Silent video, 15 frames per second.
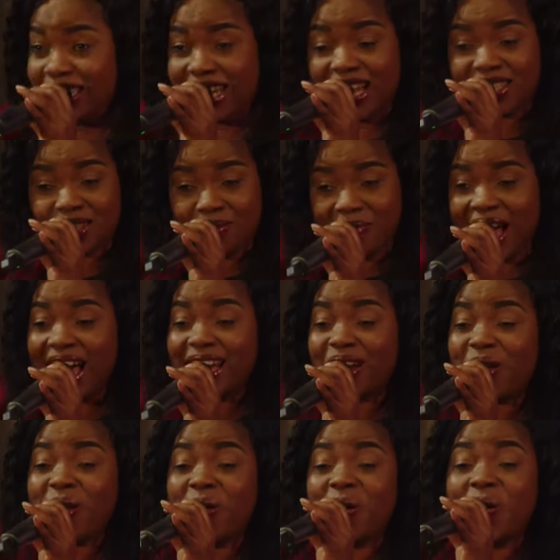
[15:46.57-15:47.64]
doesn't
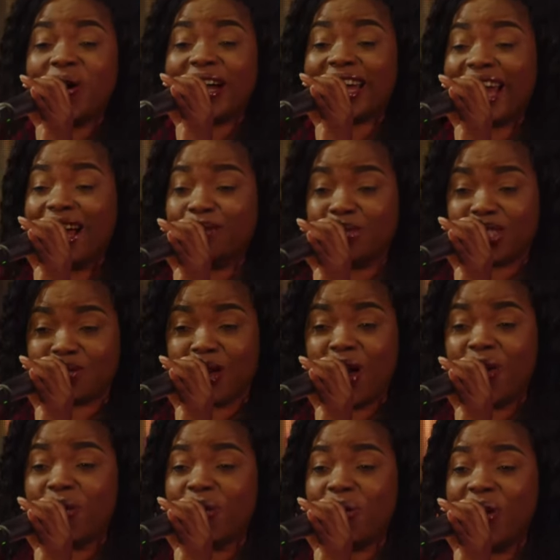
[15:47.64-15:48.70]
matter what comes
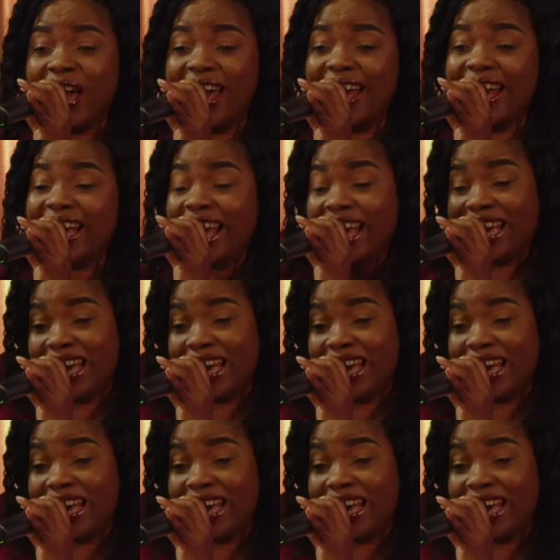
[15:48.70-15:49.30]
your way,